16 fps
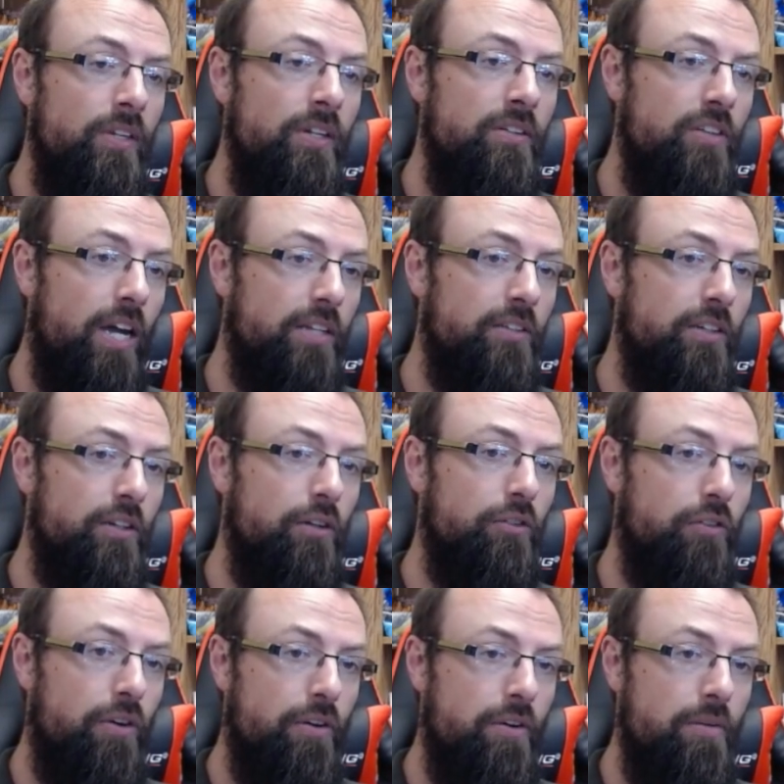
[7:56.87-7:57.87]
technical
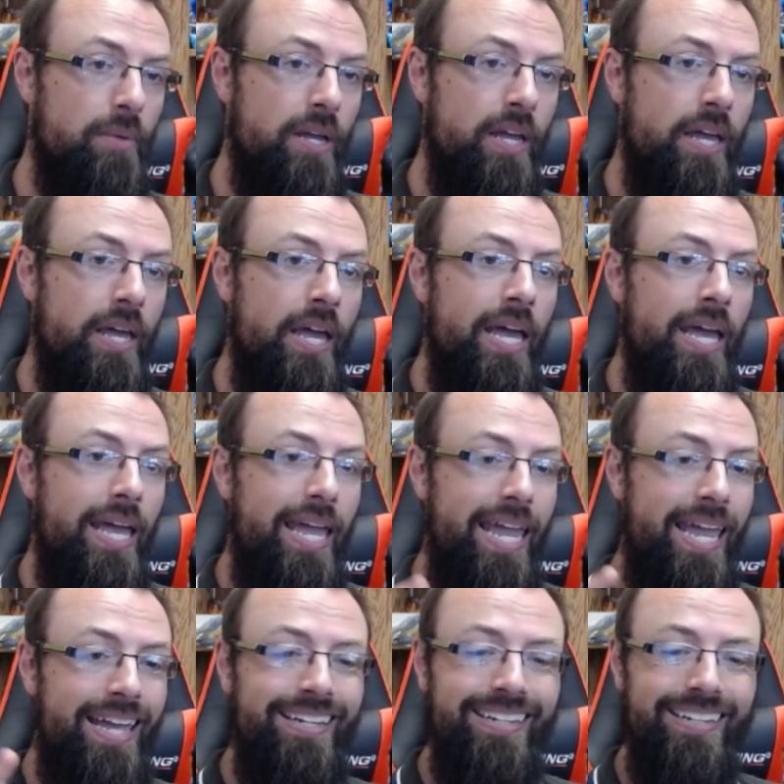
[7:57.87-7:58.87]
term.
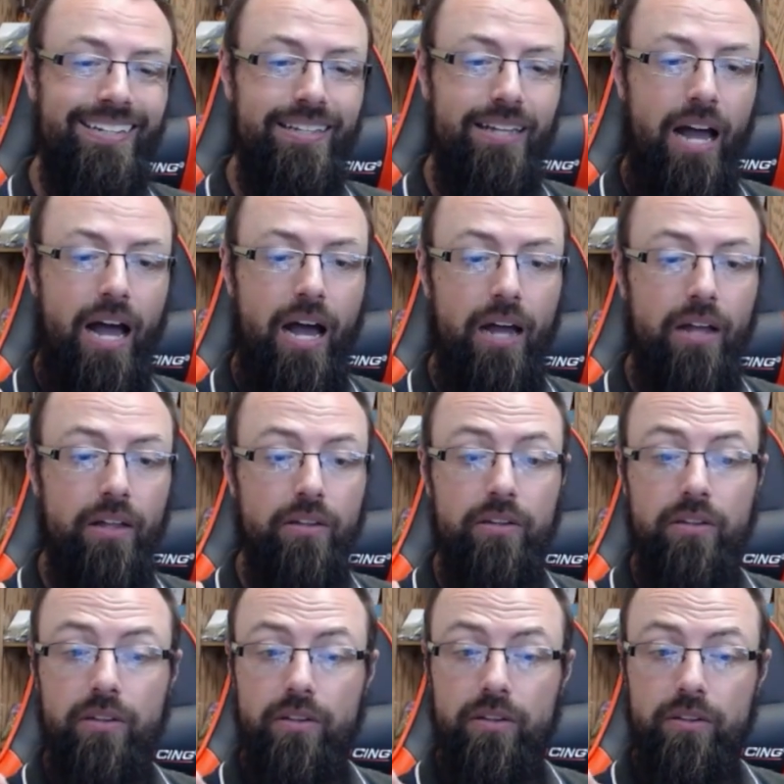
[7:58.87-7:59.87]
And uh,
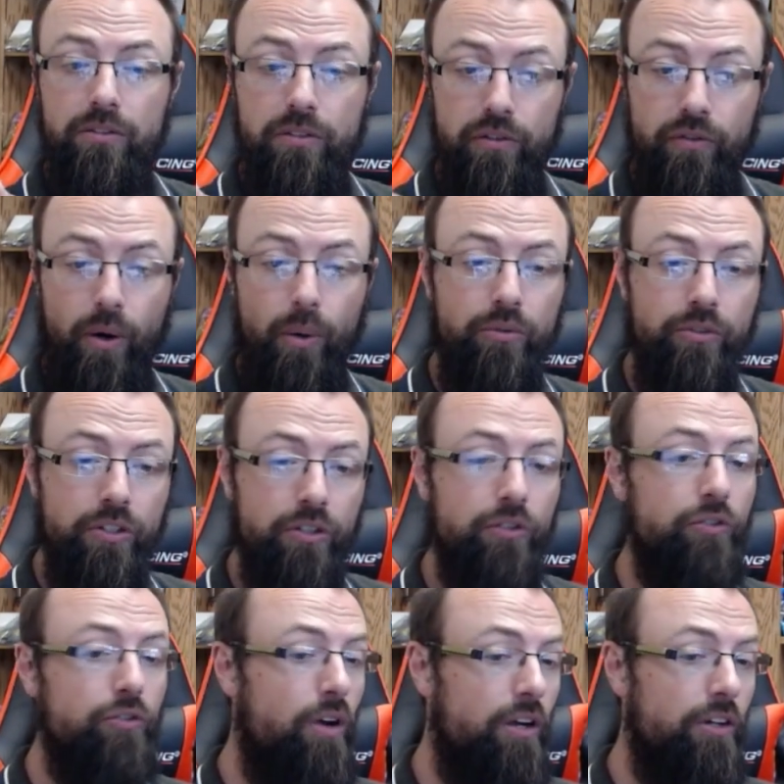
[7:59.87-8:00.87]
devote to
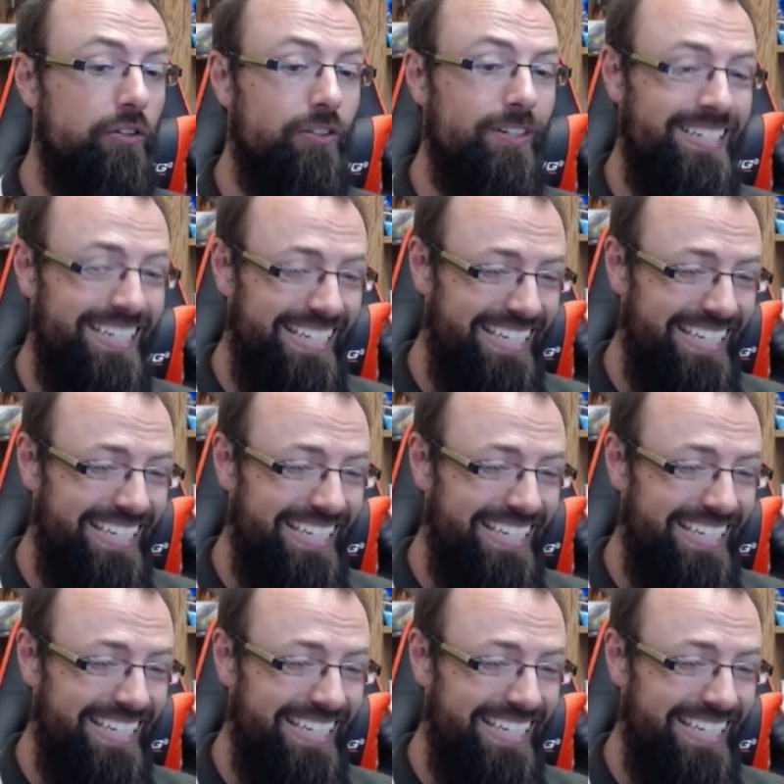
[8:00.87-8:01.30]
destruction